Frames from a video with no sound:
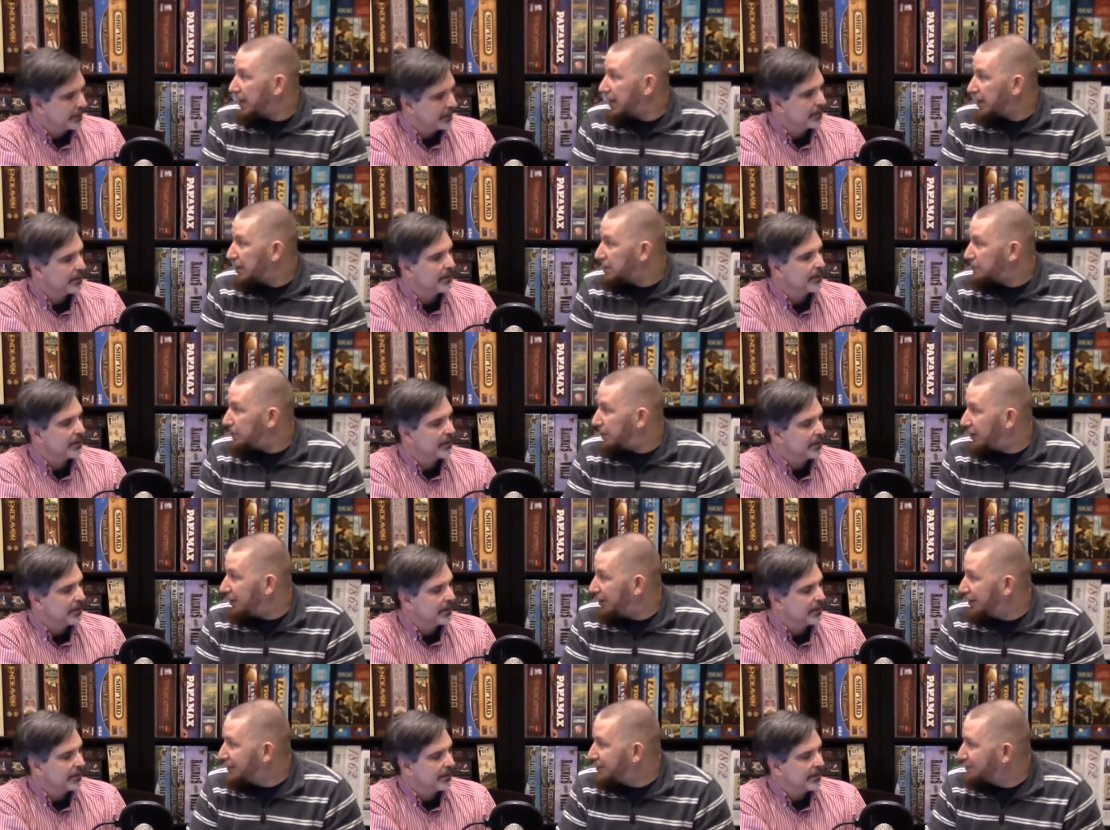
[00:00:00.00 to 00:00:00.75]

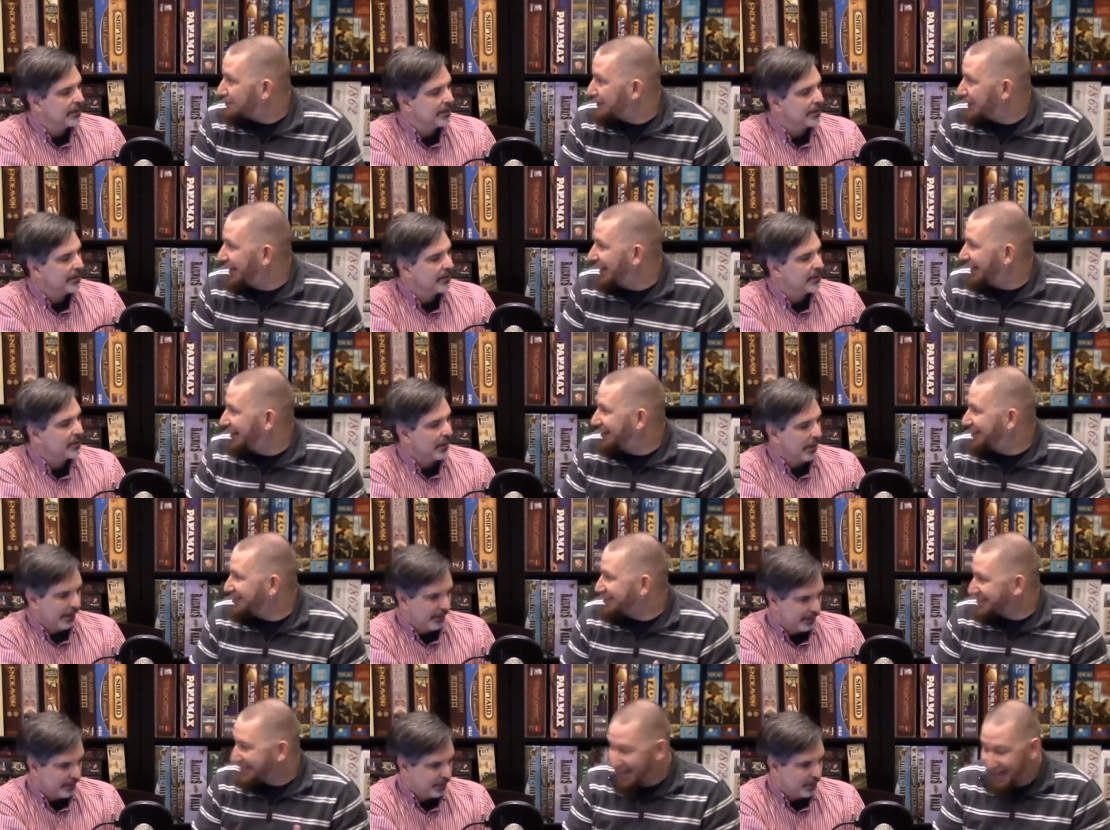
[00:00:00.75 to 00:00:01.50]
Speaker 1: experienced
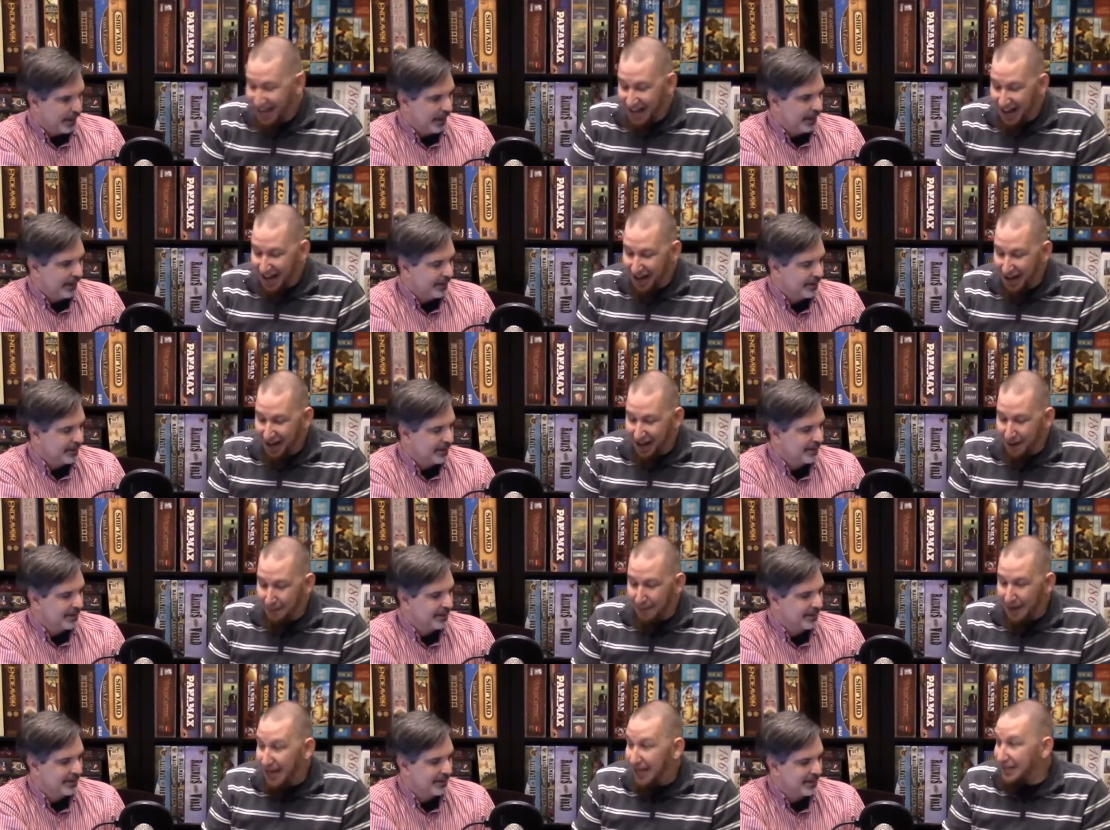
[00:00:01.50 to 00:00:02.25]
players, right?
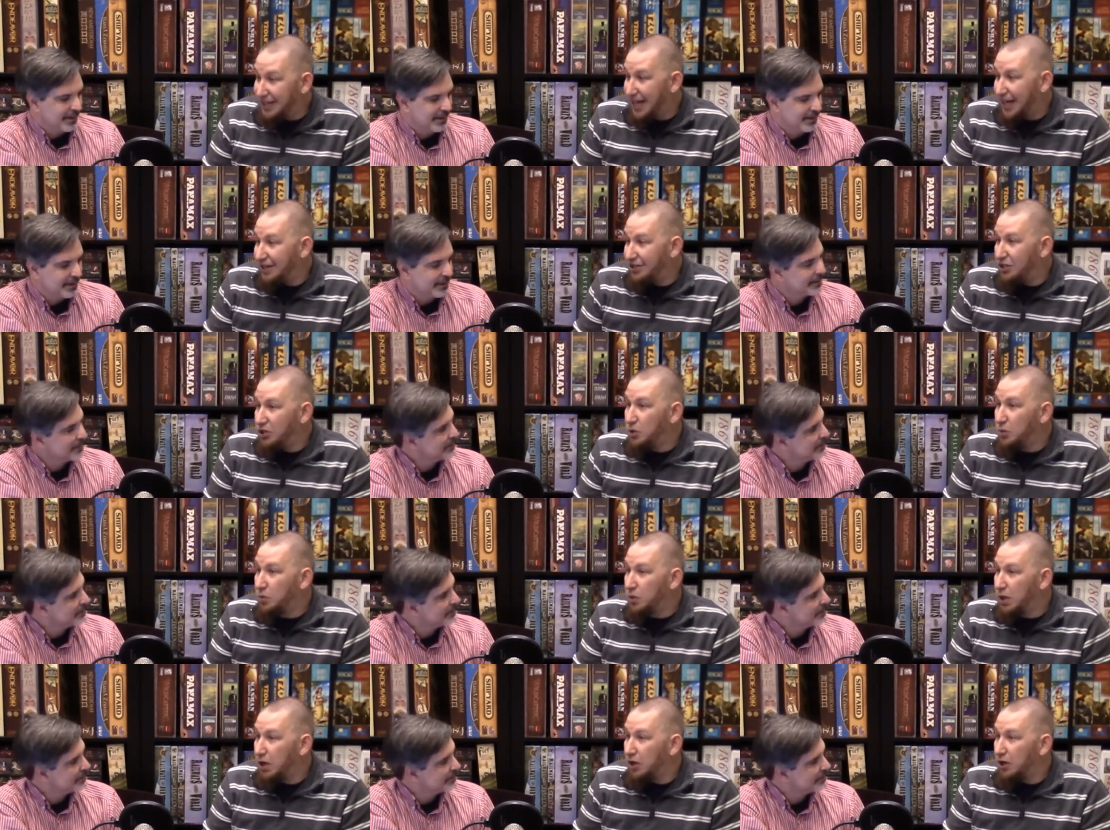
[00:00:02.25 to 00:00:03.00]
Um, and then you
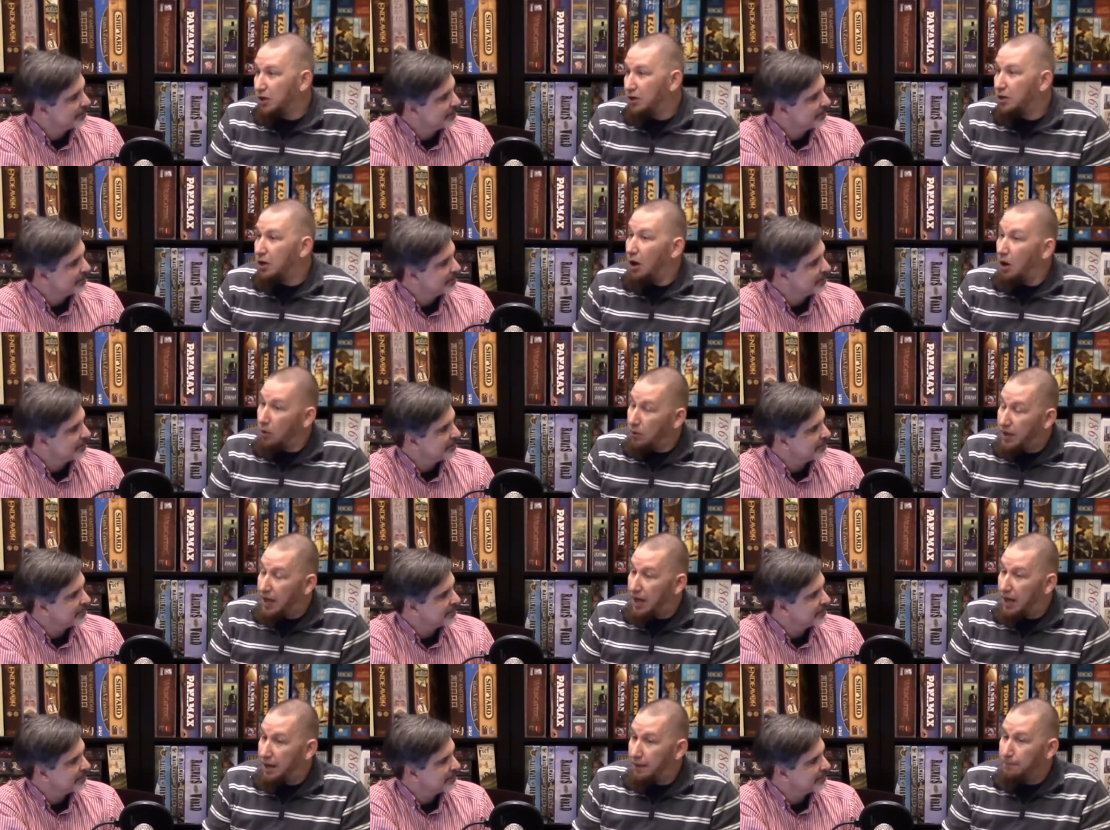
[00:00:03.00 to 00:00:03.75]
learn,
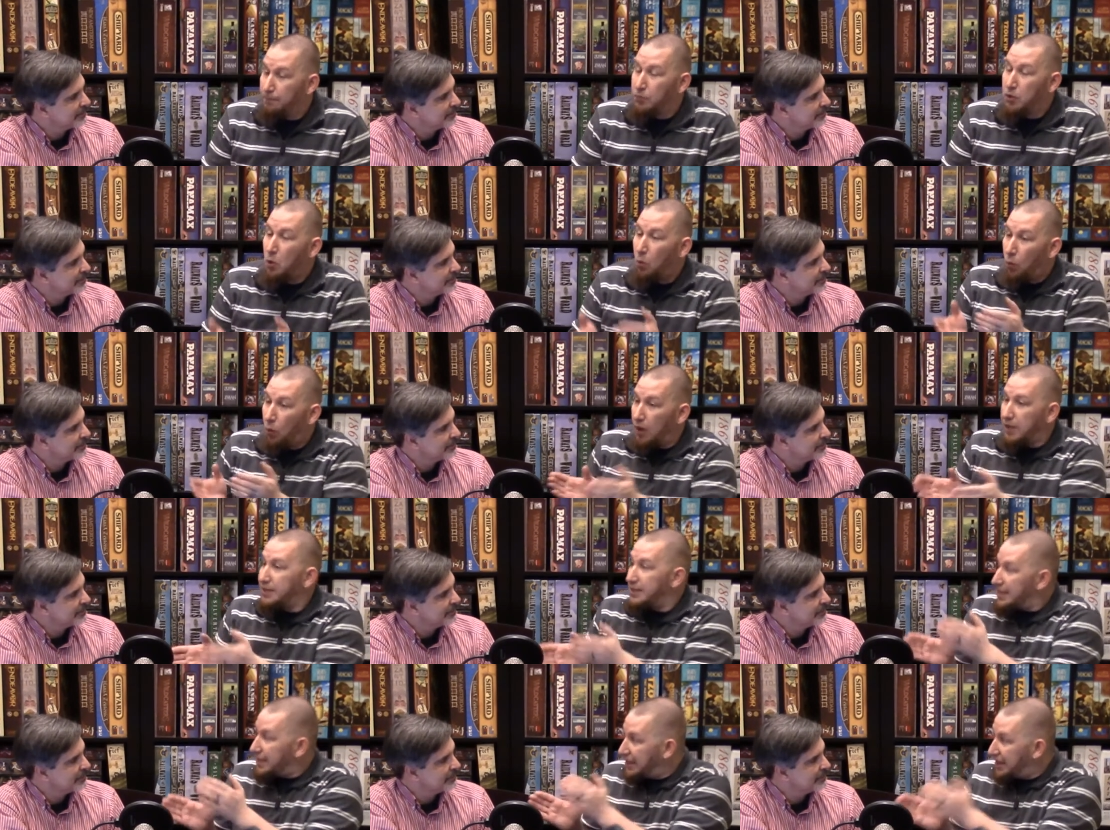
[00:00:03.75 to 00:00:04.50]
okay,
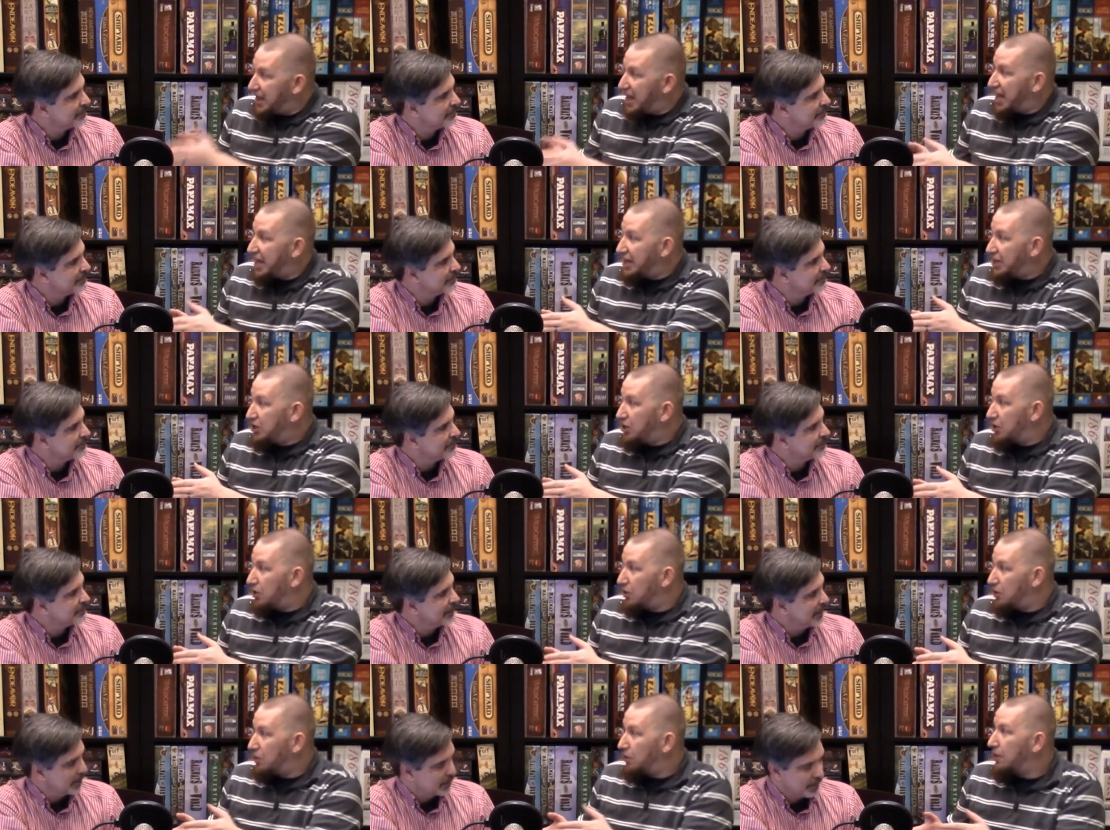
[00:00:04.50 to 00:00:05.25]
what did they
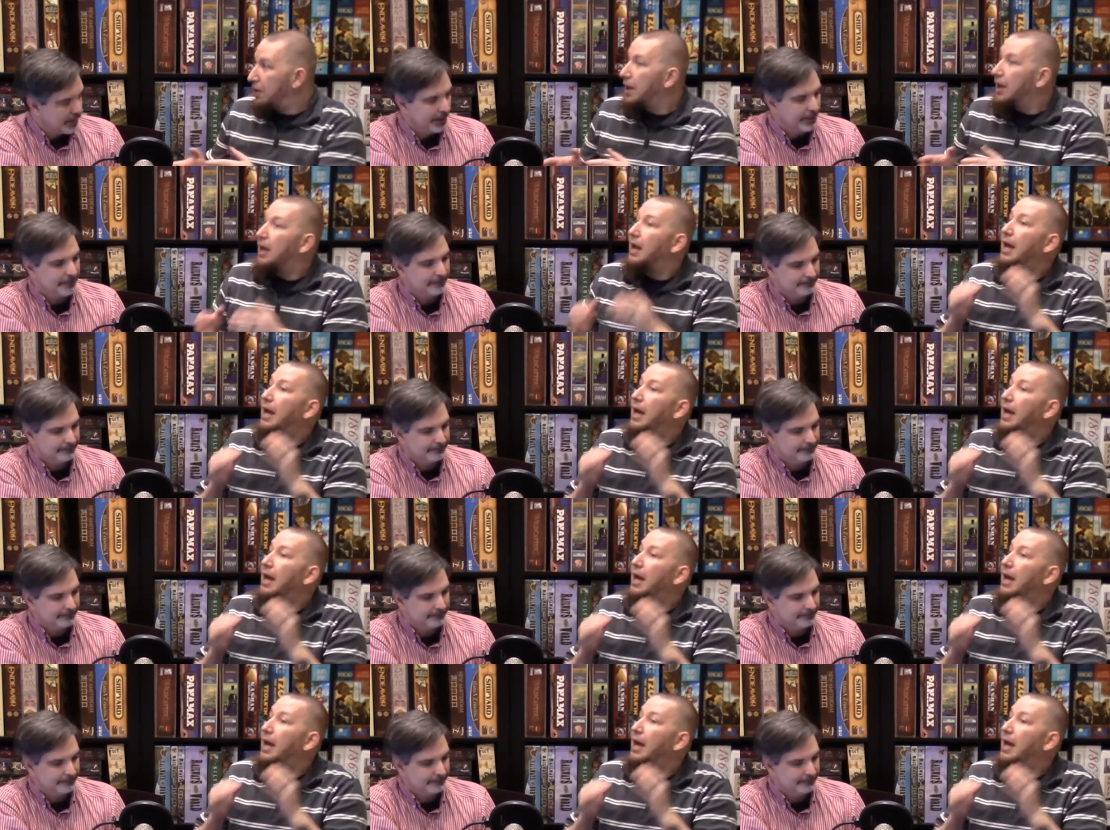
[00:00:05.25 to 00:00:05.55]
do? Right.